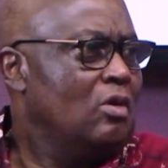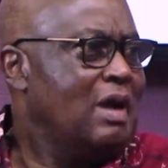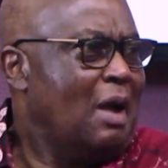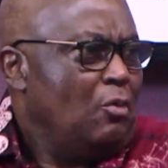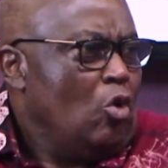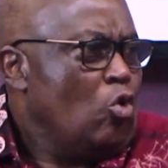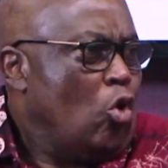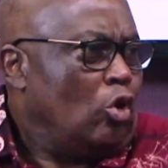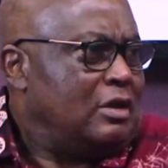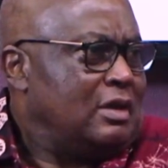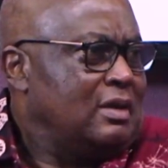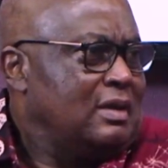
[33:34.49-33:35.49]
I'm not God.
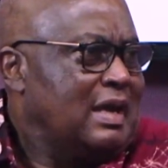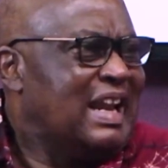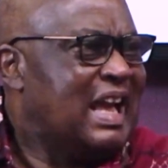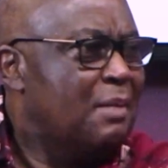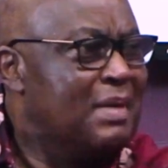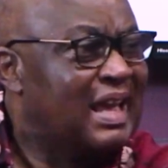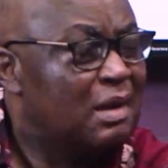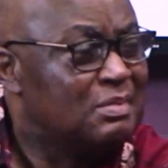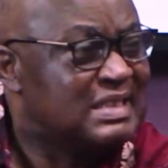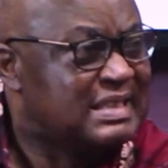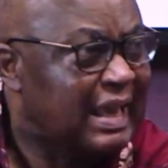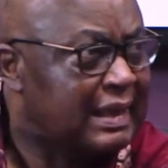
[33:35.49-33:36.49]
And I can make a
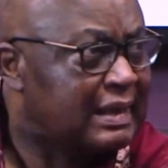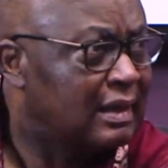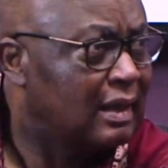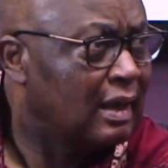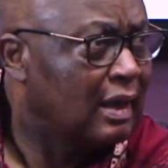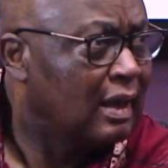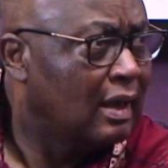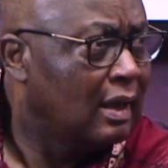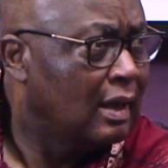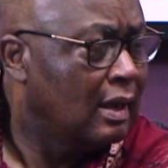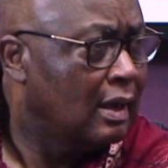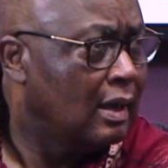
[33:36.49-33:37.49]
mistake.
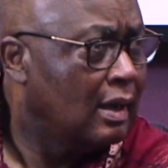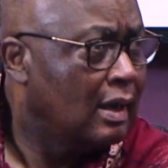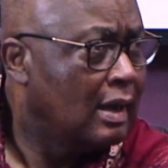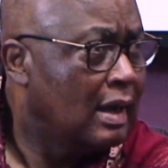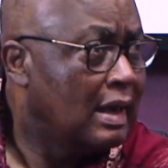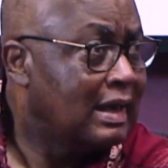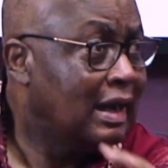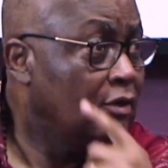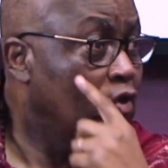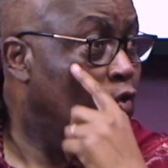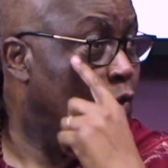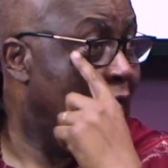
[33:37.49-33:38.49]
That
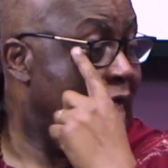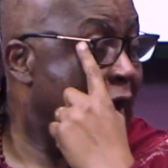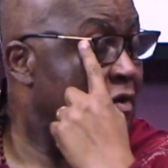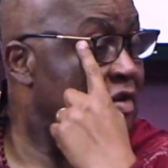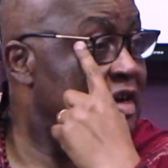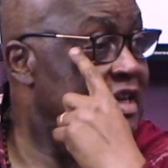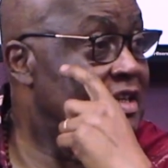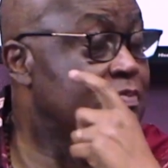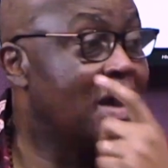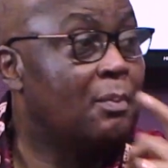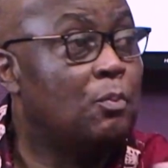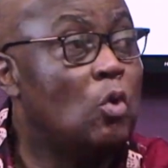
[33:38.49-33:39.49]
is why I released my
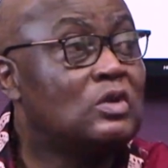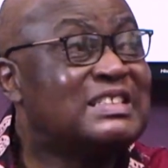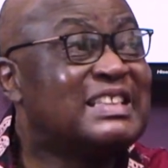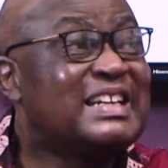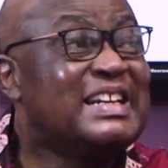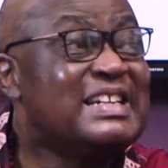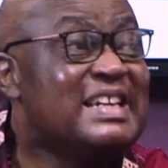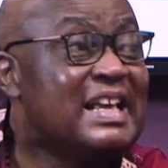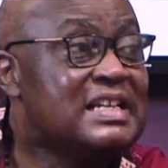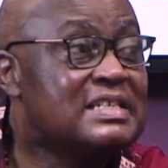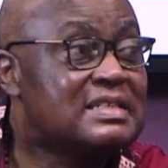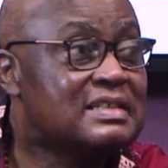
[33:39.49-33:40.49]
polls 3
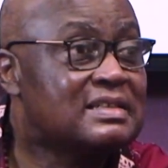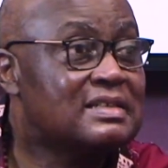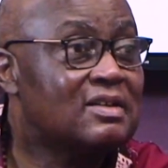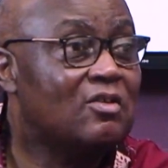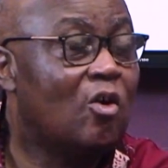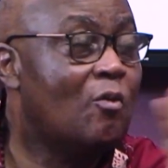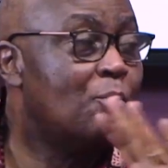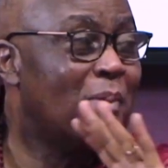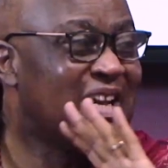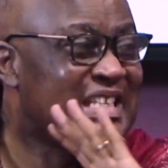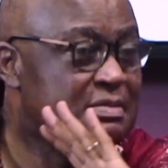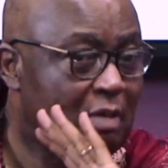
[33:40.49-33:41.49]
days,
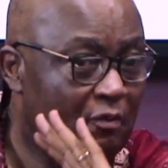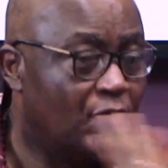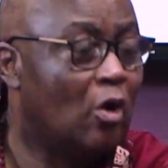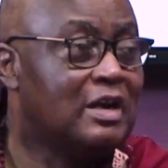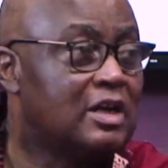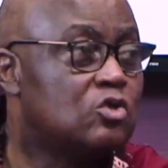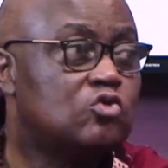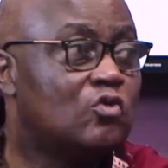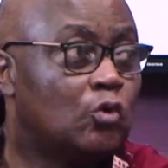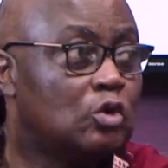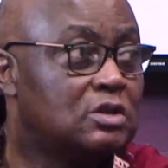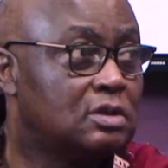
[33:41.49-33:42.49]
maximum 4 days to
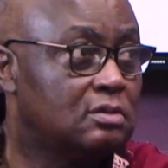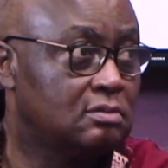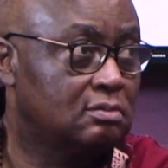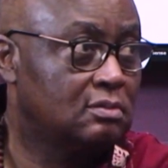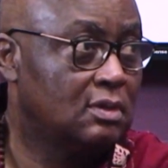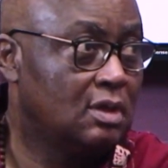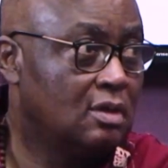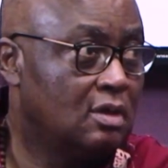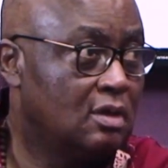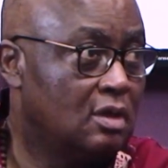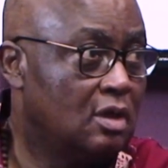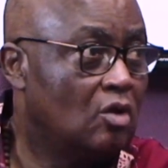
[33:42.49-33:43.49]
vote.
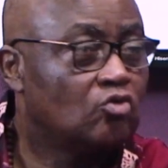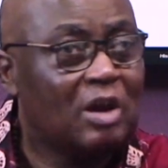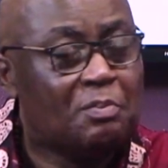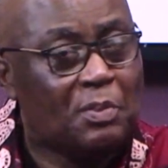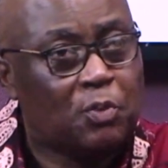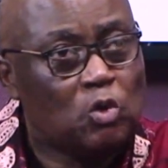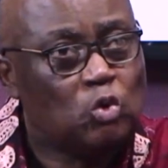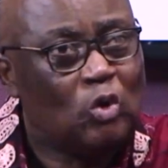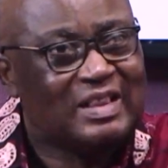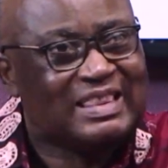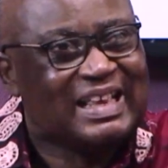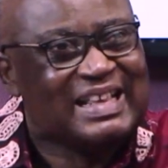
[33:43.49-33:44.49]
So that people
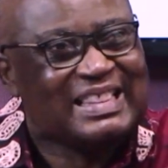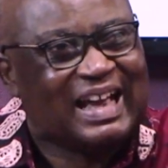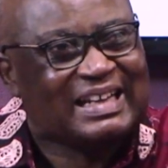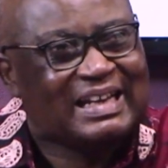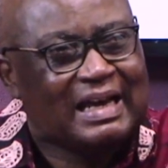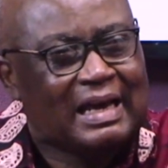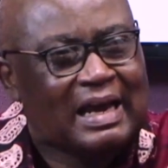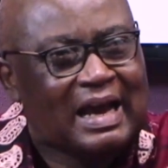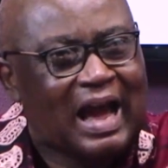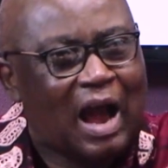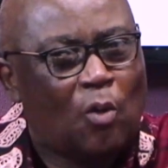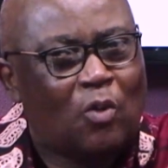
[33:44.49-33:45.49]
don't think that
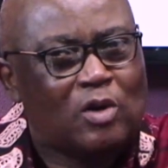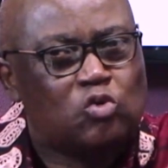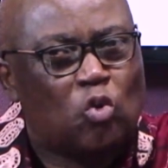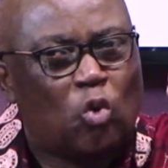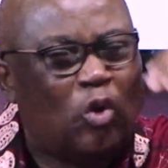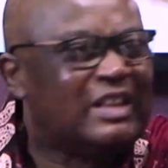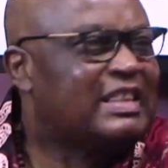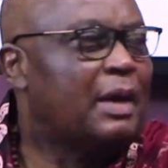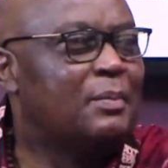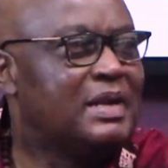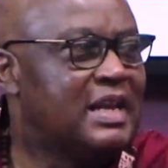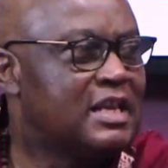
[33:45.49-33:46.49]
I want to
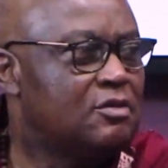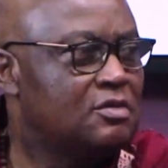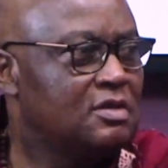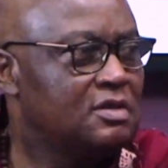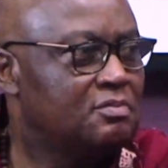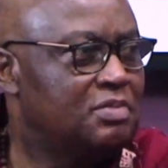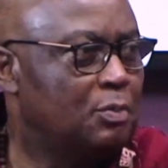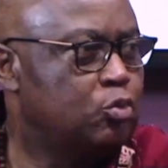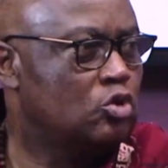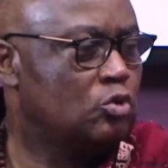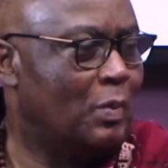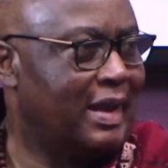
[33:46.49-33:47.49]
contaminate
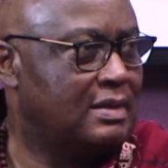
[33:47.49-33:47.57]
people's minds.